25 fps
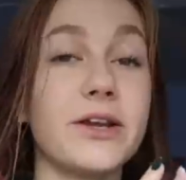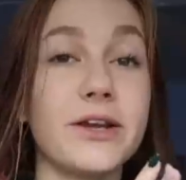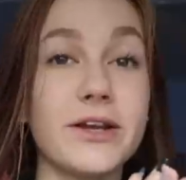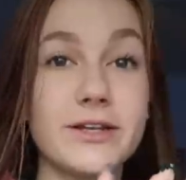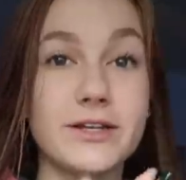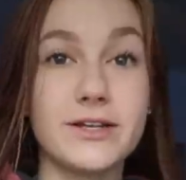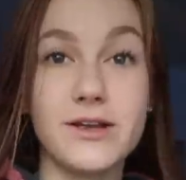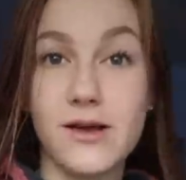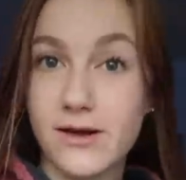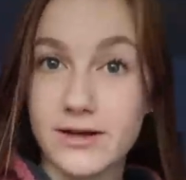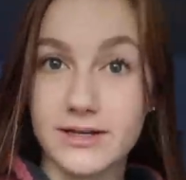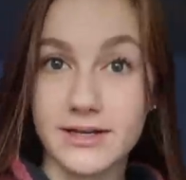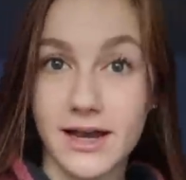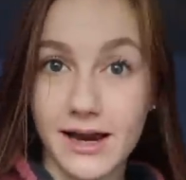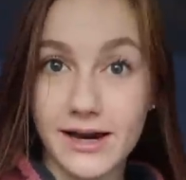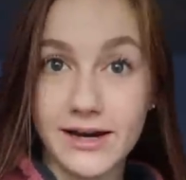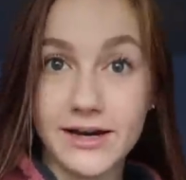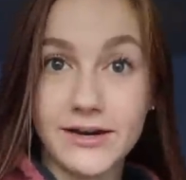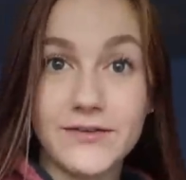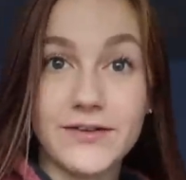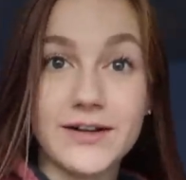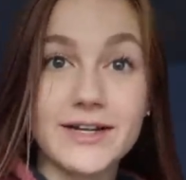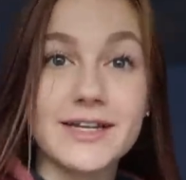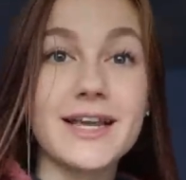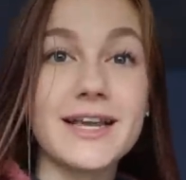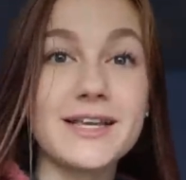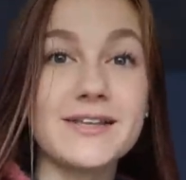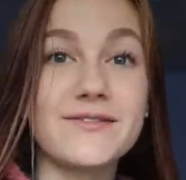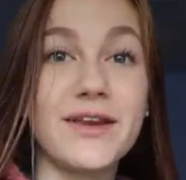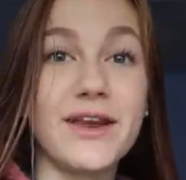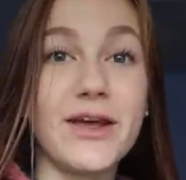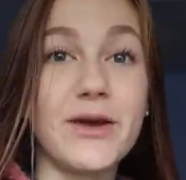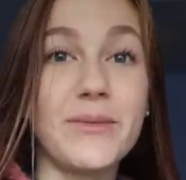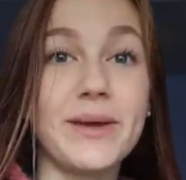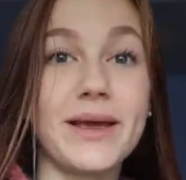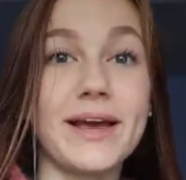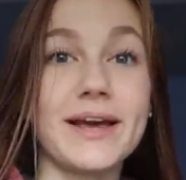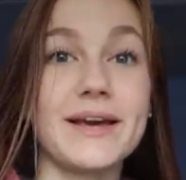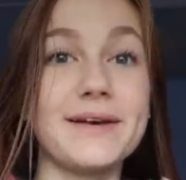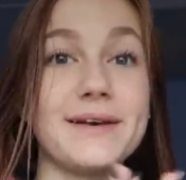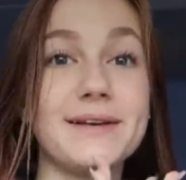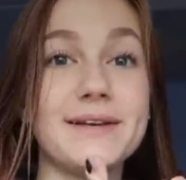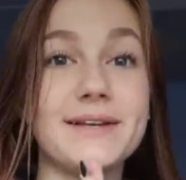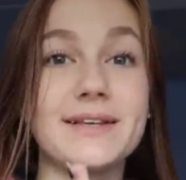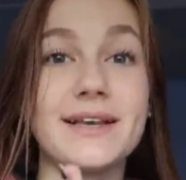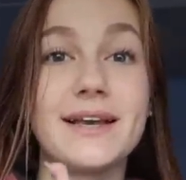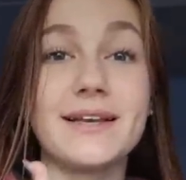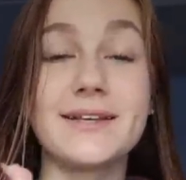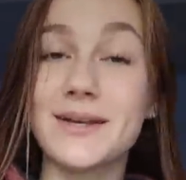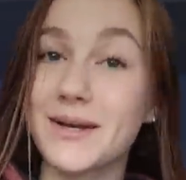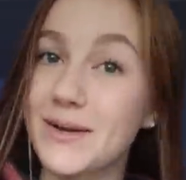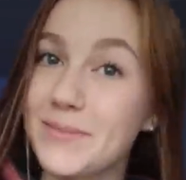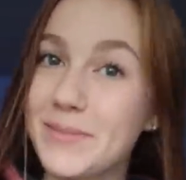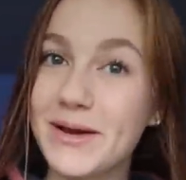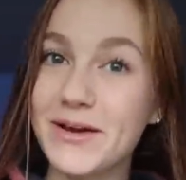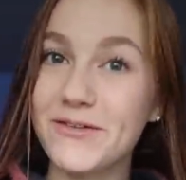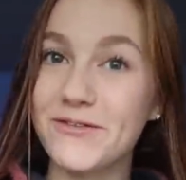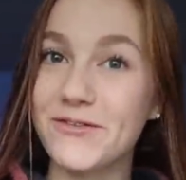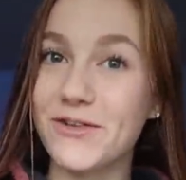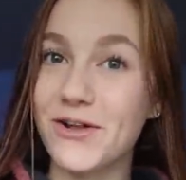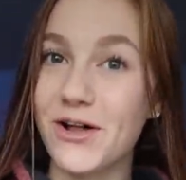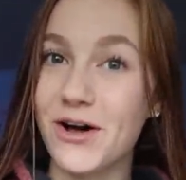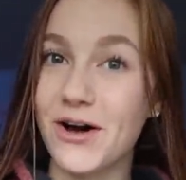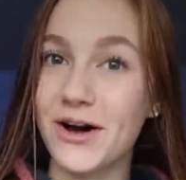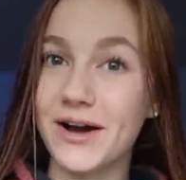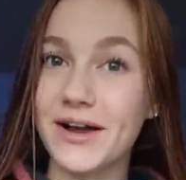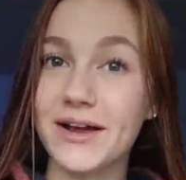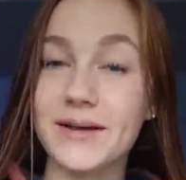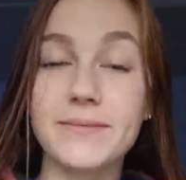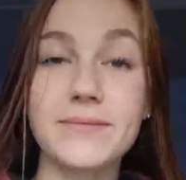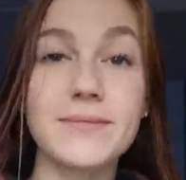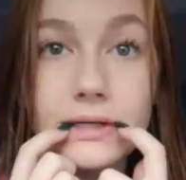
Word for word: really so excited for today's video because it's gonna be a vlog.